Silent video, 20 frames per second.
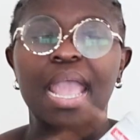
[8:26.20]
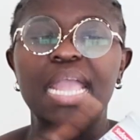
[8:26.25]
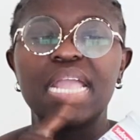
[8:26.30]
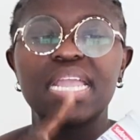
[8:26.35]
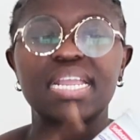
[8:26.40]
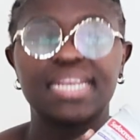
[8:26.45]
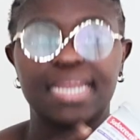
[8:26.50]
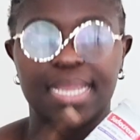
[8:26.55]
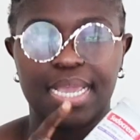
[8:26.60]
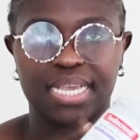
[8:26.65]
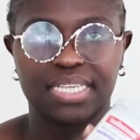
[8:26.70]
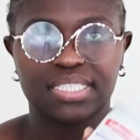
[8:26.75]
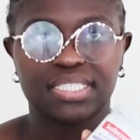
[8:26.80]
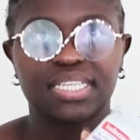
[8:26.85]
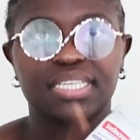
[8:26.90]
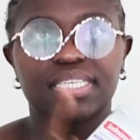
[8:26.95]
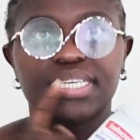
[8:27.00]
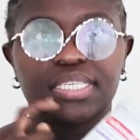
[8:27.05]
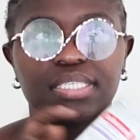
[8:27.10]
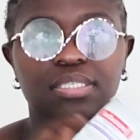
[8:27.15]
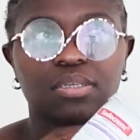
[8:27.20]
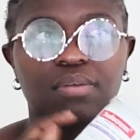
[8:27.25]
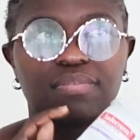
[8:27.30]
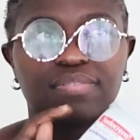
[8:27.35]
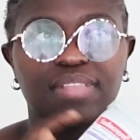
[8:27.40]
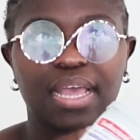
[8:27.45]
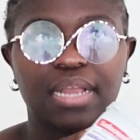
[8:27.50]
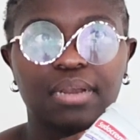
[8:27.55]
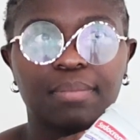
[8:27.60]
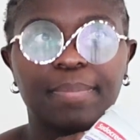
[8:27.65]
It has the danger
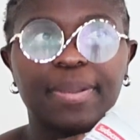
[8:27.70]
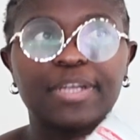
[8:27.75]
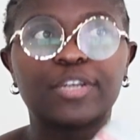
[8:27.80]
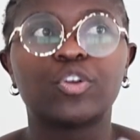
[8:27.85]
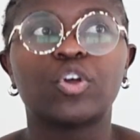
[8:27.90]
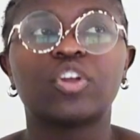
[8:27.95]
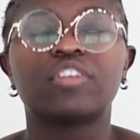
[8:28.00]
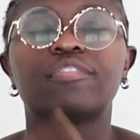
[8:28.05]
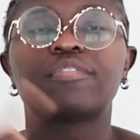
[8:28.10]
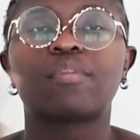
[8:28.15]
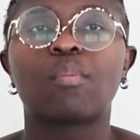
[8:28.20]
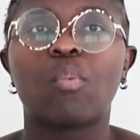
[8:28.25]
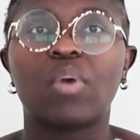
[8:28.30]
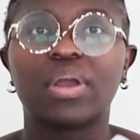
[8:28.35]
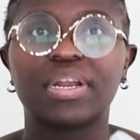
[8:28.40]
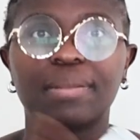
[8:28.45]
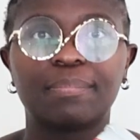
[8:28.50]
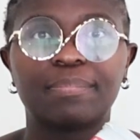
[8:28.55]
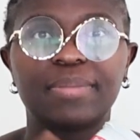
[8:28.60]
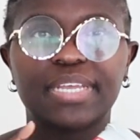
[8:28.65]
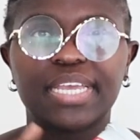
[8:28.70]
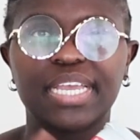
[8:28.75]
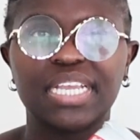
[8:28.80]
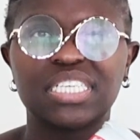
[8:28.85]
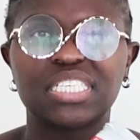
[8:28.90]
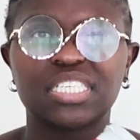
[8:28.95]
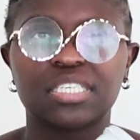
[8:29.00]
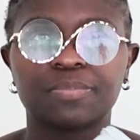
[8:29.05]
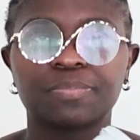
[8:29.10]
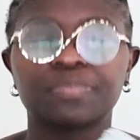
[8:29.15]
of that, but not from one
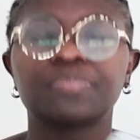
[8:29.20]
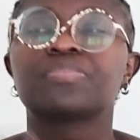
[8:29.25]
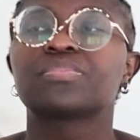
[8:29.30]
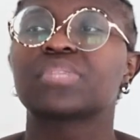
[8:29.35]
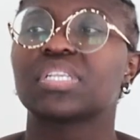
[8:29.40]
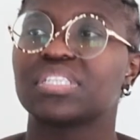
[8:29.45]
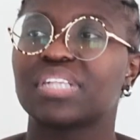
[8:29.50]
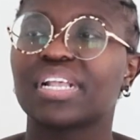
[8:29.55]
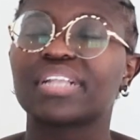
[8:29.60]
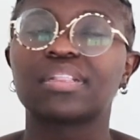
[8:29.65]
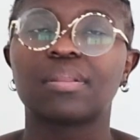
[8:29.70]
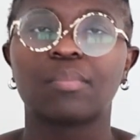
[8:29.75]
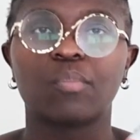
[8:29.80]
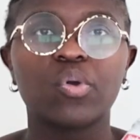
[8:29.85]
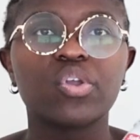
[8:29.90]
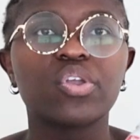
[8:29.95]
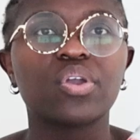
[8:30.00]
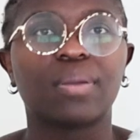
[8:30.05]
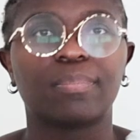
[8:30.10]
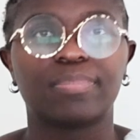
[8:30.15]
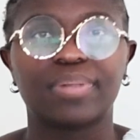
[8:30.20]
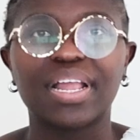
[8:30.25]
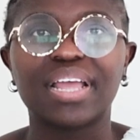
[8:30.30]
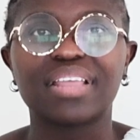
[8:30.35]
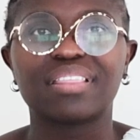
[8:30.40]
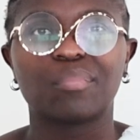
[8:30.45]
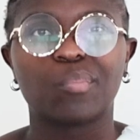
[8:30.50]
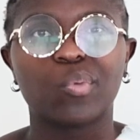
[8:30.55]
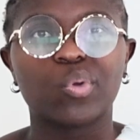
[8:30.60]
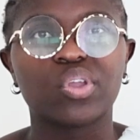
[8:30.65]
application. It's like the more you
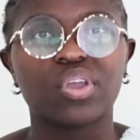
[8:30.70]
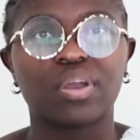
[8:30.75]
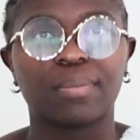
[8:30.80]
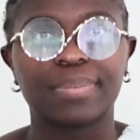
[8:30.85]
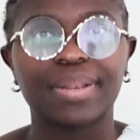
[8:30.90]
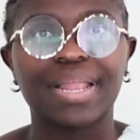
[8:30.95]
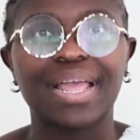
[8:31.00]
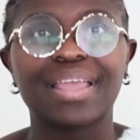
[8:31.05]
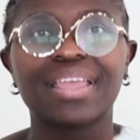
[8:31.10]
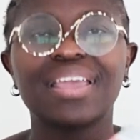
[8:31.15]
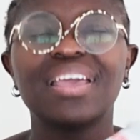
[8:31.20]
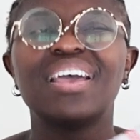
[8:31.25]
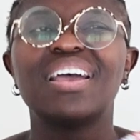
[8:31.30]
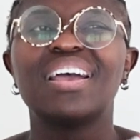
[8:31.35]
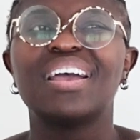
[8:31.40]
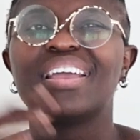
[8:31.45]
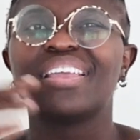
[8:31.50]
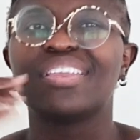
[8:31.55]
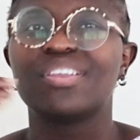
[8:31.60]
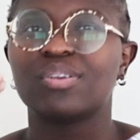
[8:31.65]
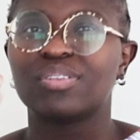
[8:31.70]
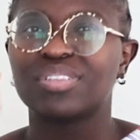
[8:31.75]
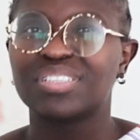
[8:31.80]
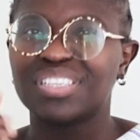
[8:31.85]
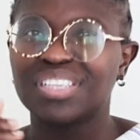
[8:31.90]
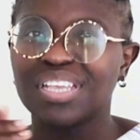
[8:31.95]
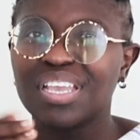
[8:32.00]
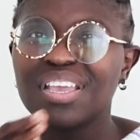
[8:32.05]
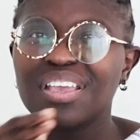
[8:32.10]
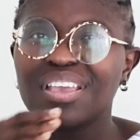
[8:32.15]
apply, you
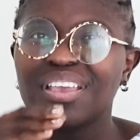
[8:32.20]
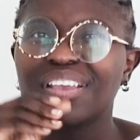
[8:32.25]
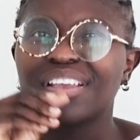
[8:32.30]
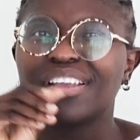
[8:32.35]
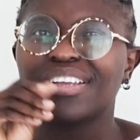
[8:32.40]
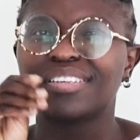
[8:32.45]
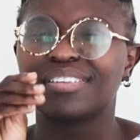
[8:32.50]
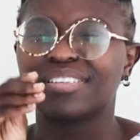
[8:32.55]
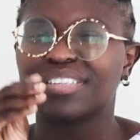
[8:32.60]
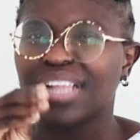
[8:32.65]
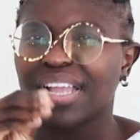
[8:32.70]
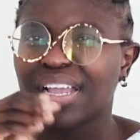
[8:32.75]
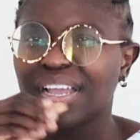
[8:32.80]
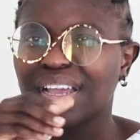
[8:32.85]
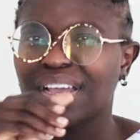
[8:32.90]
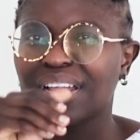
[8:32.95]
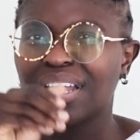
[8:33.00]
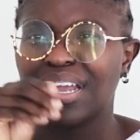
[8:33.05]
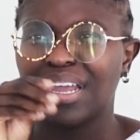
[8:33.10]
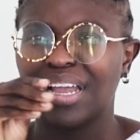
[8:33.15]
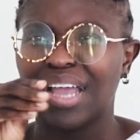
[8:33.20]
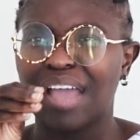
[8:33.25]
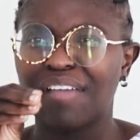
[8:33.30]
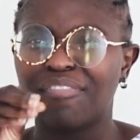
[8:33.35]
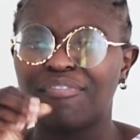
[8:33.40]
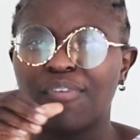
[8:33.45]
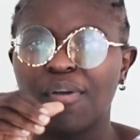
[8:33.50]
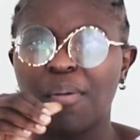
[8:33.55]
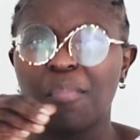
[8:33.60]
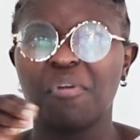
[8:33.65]
see it's like a
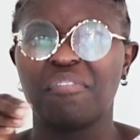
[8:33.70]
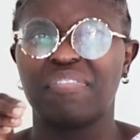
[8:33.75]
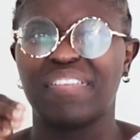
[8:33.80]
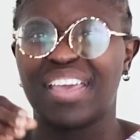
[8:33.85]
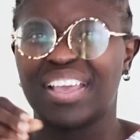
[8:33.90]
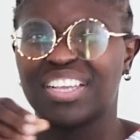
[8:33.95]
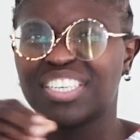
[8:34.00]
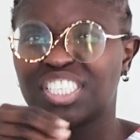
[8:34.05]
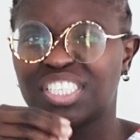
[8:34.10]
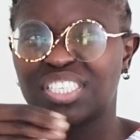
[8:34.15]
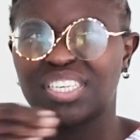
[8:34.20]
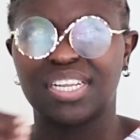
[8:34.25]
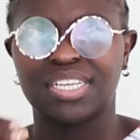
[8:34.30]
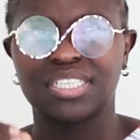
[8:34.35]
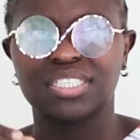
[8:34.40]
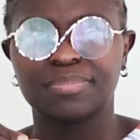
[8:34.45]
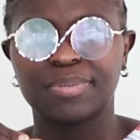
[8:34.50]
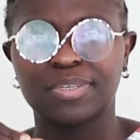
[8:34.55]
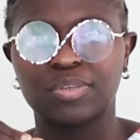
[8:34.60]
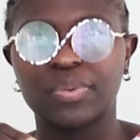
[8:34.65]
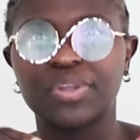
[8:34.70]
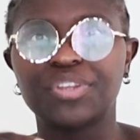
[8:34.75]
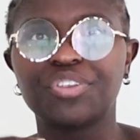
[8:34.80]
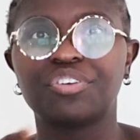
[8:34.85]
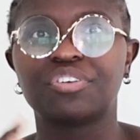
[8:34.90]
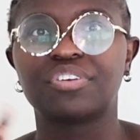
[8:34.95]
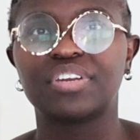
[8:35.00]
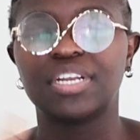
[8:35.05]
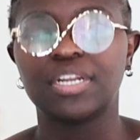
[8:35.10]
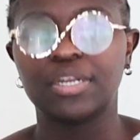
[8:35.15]
form of ashiness. But when
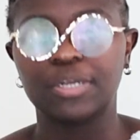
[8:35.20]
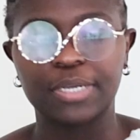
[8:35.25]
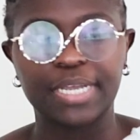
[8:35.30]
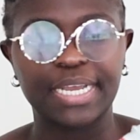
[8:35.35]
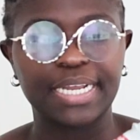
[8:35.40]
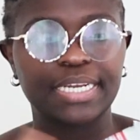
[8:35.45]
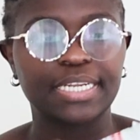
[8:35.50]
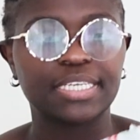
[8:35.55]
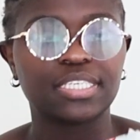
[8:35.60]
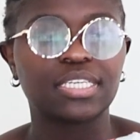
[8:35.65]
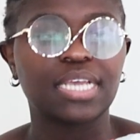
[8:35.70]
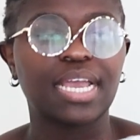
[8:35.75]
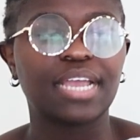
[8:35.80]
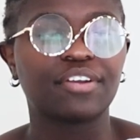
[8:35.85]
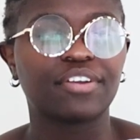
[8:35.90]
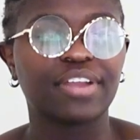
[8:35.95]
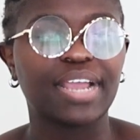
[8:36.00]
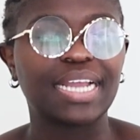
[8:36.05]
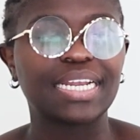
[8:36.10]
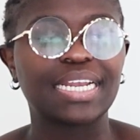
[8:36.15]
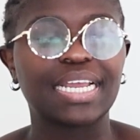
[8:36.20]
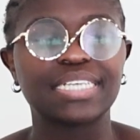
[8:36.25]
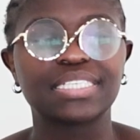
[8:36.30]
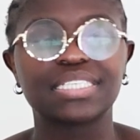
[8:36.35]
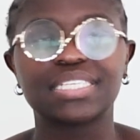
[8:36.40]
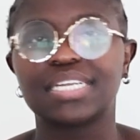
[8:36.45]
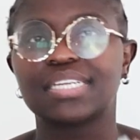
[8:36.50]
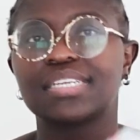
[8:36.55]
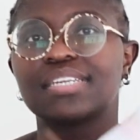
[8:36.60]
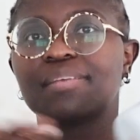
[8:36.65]
you really look at it, I
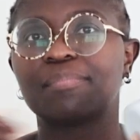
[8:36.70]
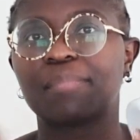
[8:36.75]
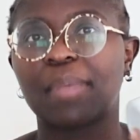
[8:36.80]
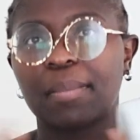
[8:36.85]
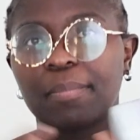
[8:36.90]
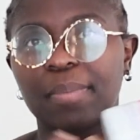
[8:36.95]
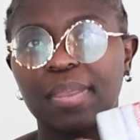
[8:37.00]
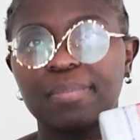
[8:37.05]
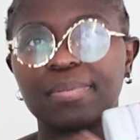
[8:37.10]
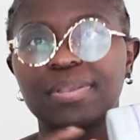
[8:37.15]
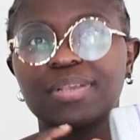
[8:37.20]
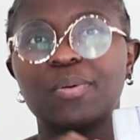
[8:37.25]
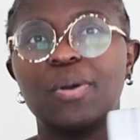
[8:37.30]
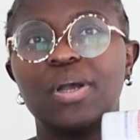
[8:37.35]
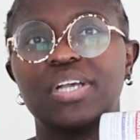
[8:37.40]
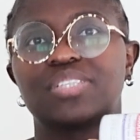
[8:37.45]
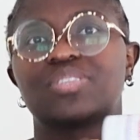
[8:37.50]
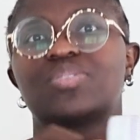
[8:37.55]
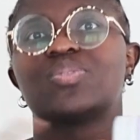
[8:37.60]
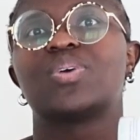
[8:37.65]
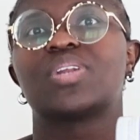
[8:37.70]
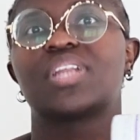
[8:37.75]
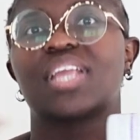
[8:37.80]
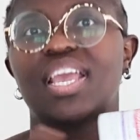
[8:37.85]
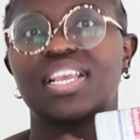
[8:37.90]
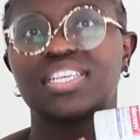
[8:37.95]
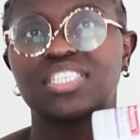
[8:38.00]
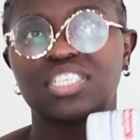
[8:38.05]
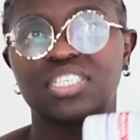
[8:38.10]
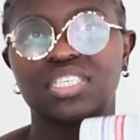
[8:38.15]
realized that my baby was not
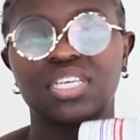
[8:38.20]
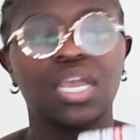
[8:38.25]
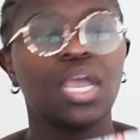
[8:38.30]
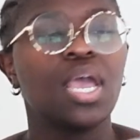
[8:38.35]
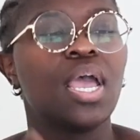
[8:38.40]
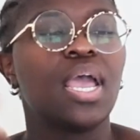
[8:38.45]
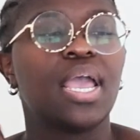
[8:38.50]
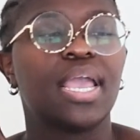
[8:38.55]
ashy.